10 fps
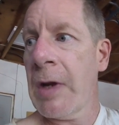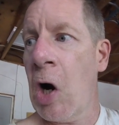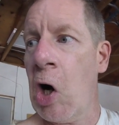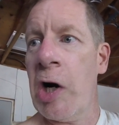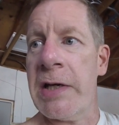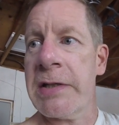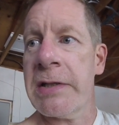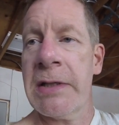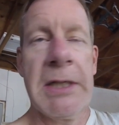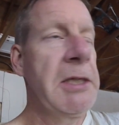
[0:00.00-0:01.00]

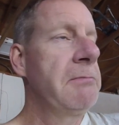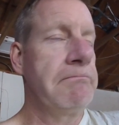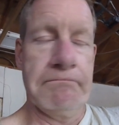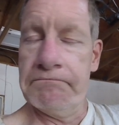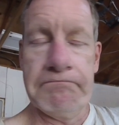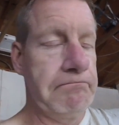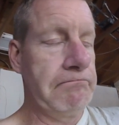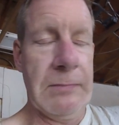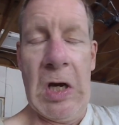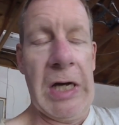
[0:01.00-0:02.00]
harness.
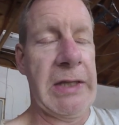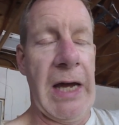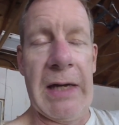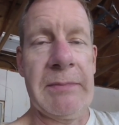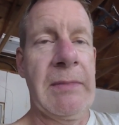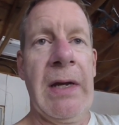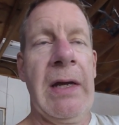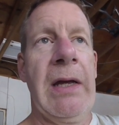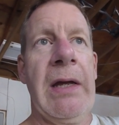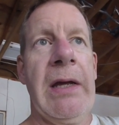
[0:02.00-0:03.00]
Not that.
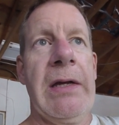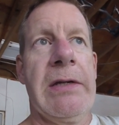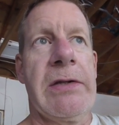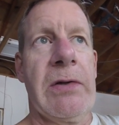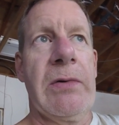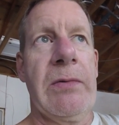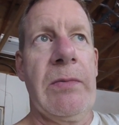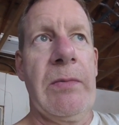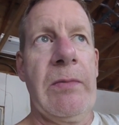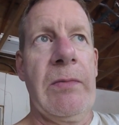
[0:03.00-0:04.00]
So
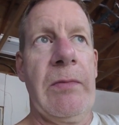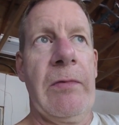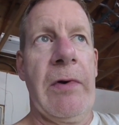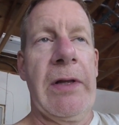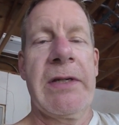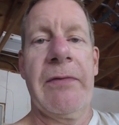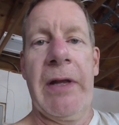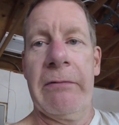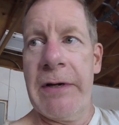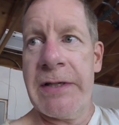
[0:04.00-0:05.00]

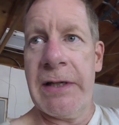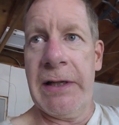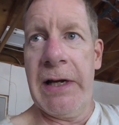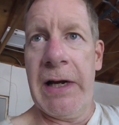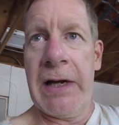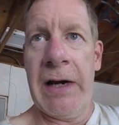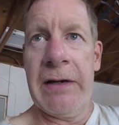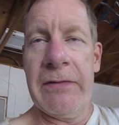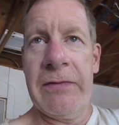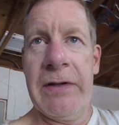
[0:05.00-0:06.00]
relatively recently I
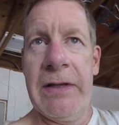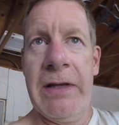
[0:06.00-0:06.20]
kind of did